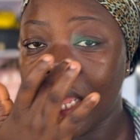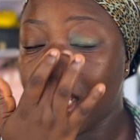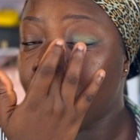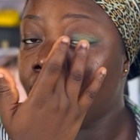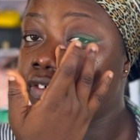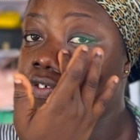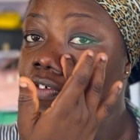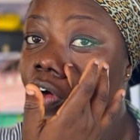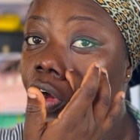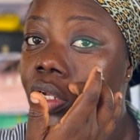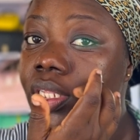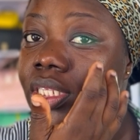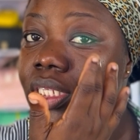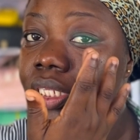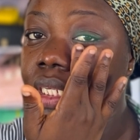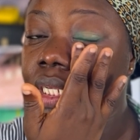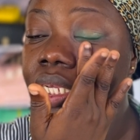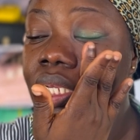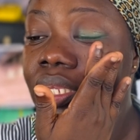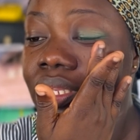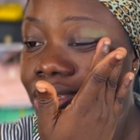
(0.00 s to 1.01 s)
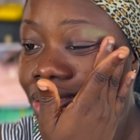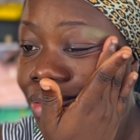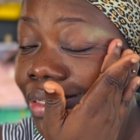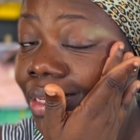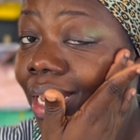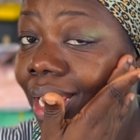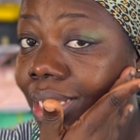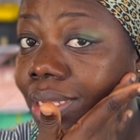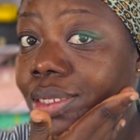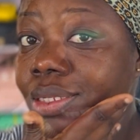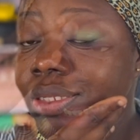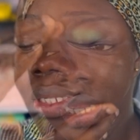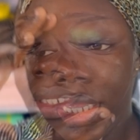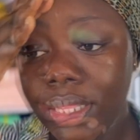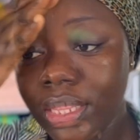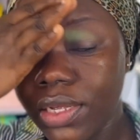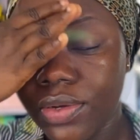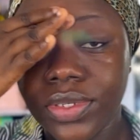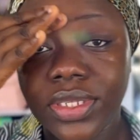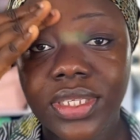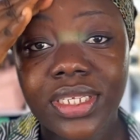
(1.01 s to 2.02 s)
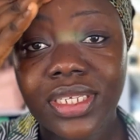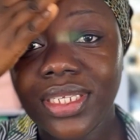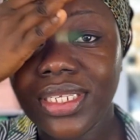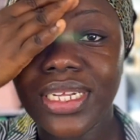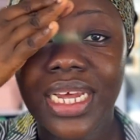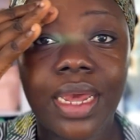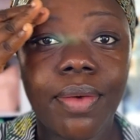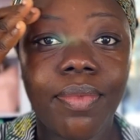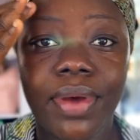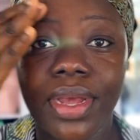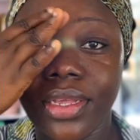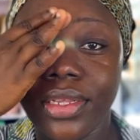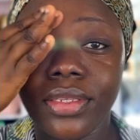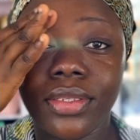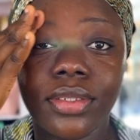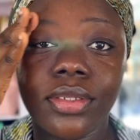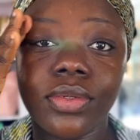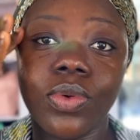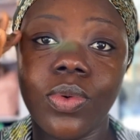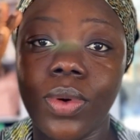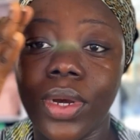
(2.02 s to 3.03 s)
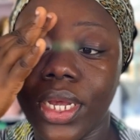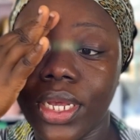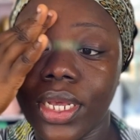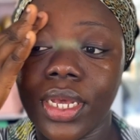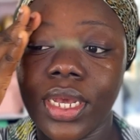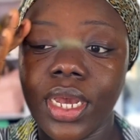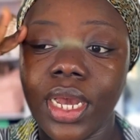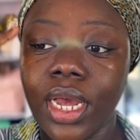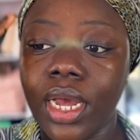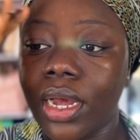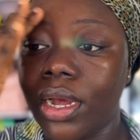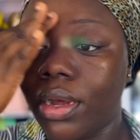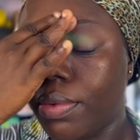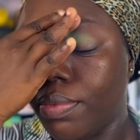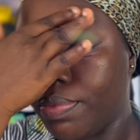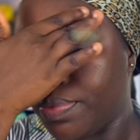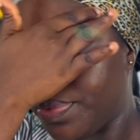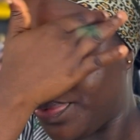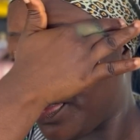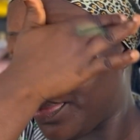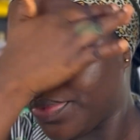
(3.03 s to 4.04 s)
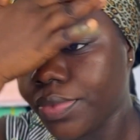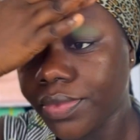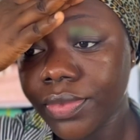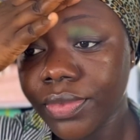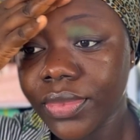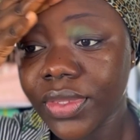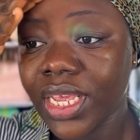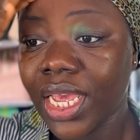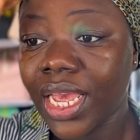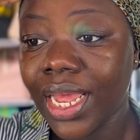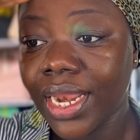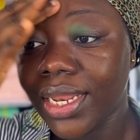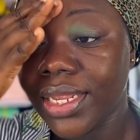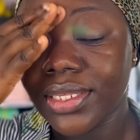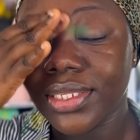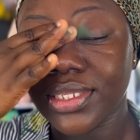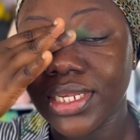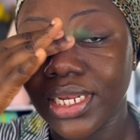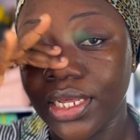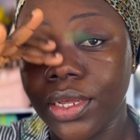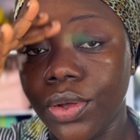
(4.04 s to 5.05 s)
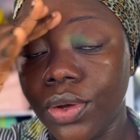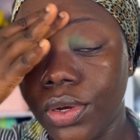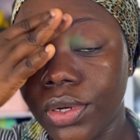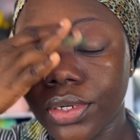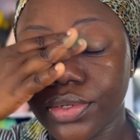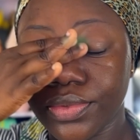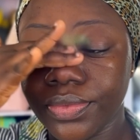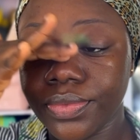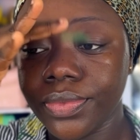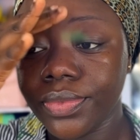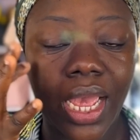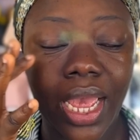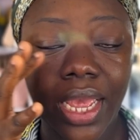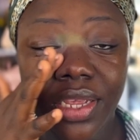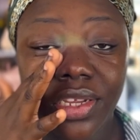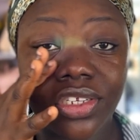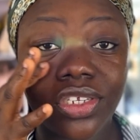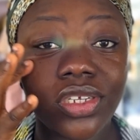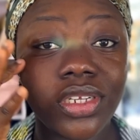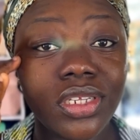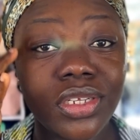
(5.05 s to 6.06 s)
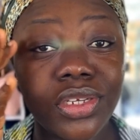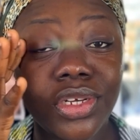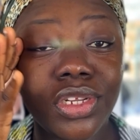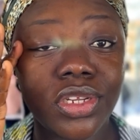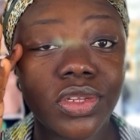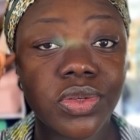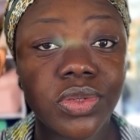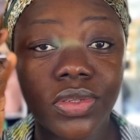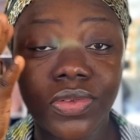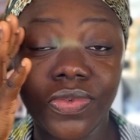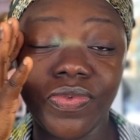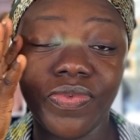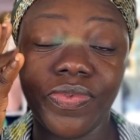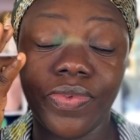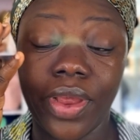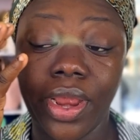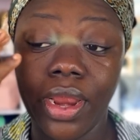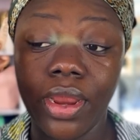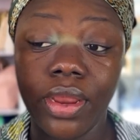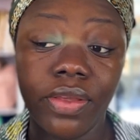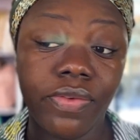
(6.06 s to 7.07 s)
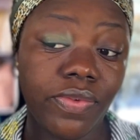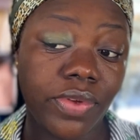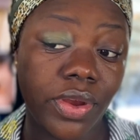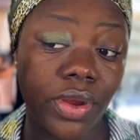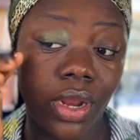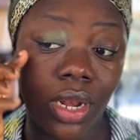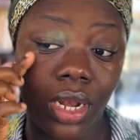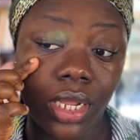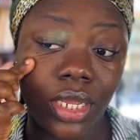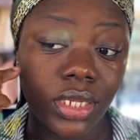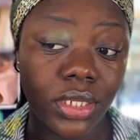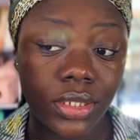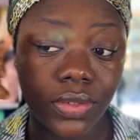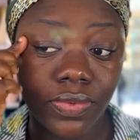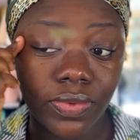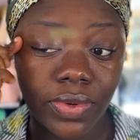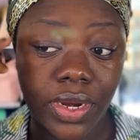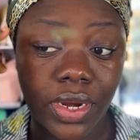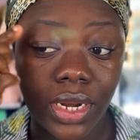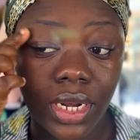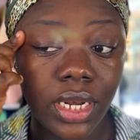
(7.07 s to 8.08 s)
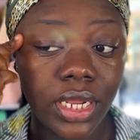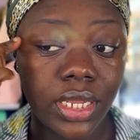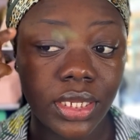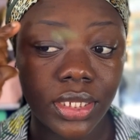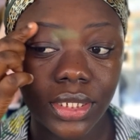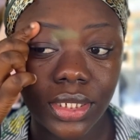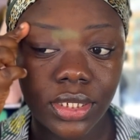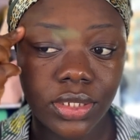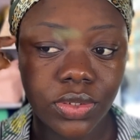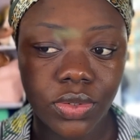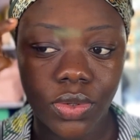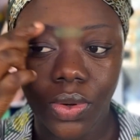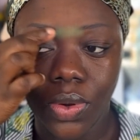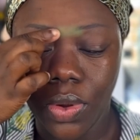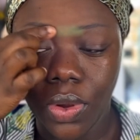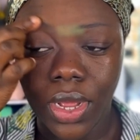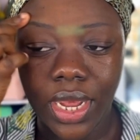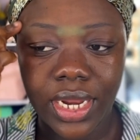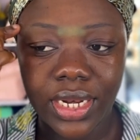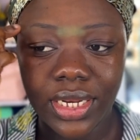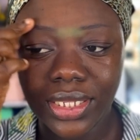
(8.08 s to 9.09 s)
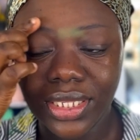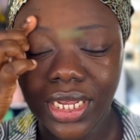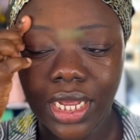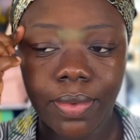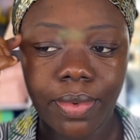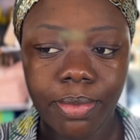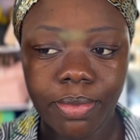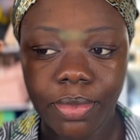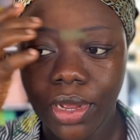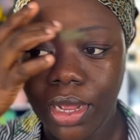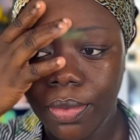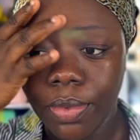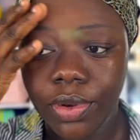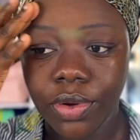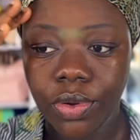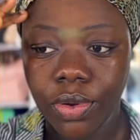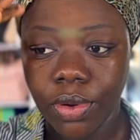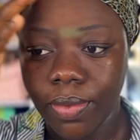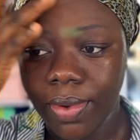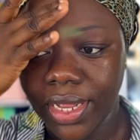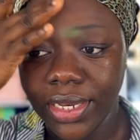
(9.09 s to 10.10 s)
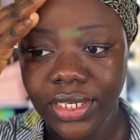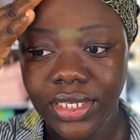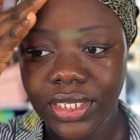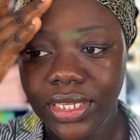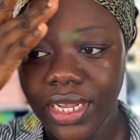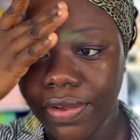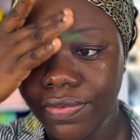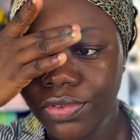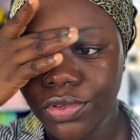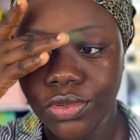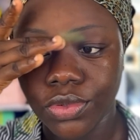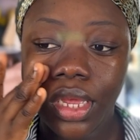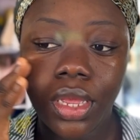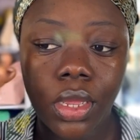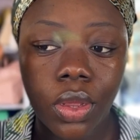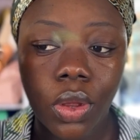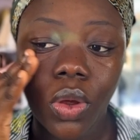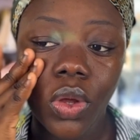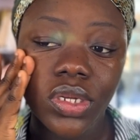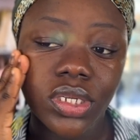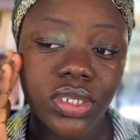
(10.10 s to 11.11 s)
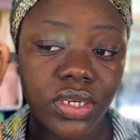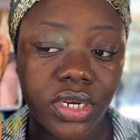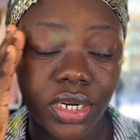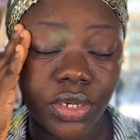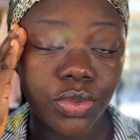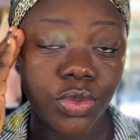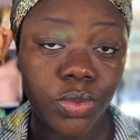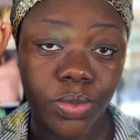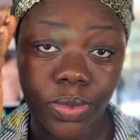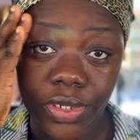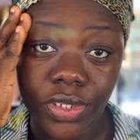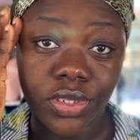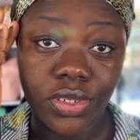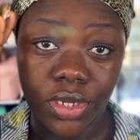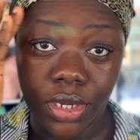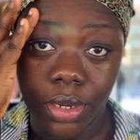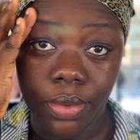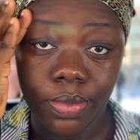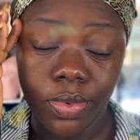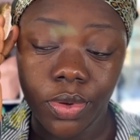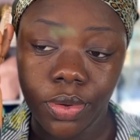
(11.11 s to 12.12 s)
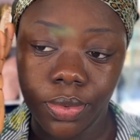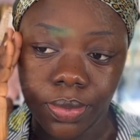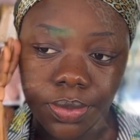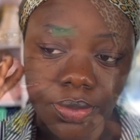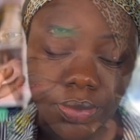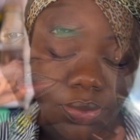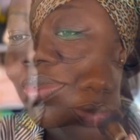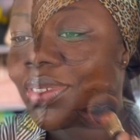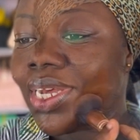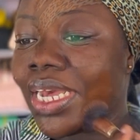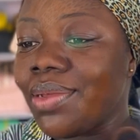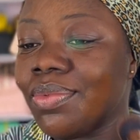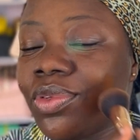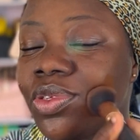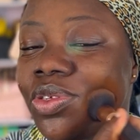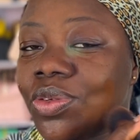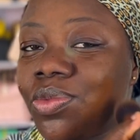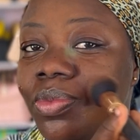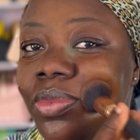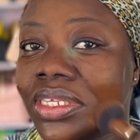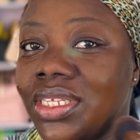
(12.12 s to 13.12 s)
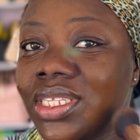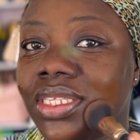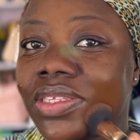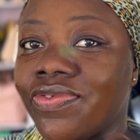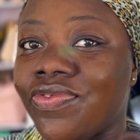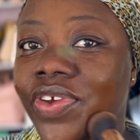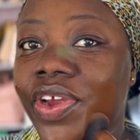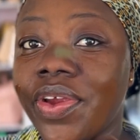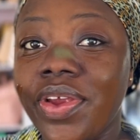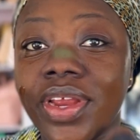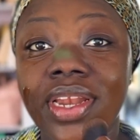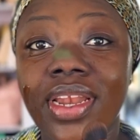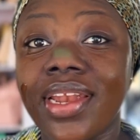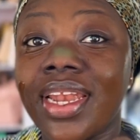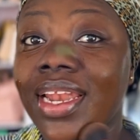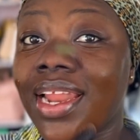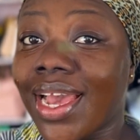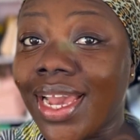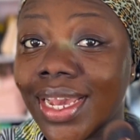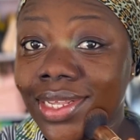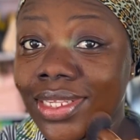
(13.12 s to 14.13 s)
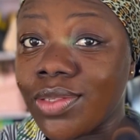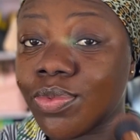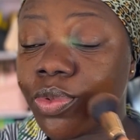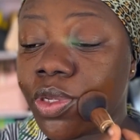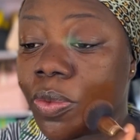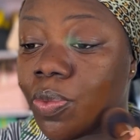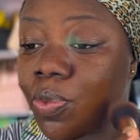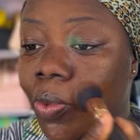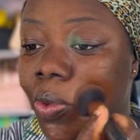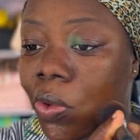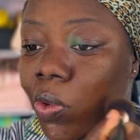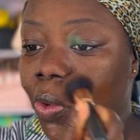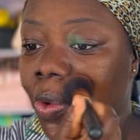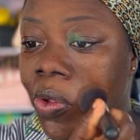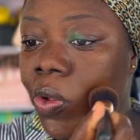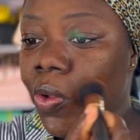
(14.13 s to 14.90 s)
40 nice. There was this time I used to work at this Legon. I usually close very late. So anytime I'm coming home, I just have to order an Uber to come home. Yeah, sometimes you meet very nice people